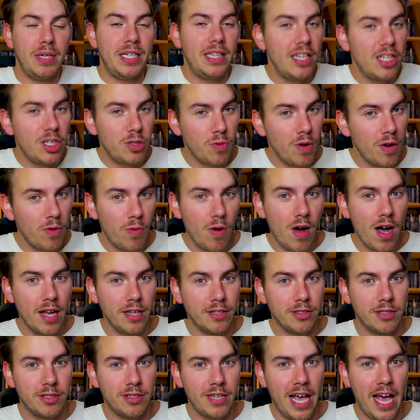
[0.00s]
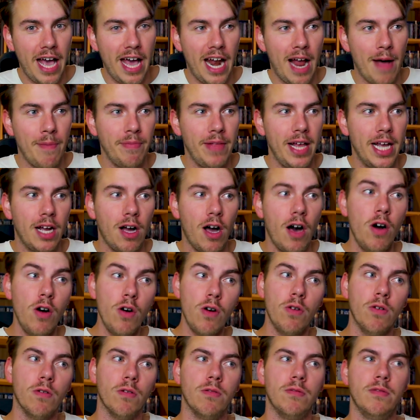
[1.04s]
But this one was. And I'm like,
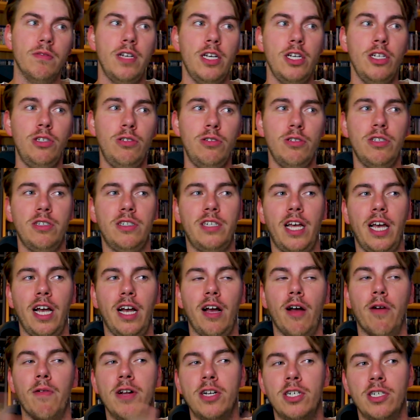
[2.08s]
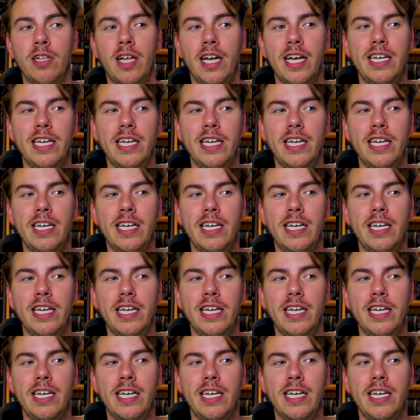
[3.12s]
oh, interesting. Original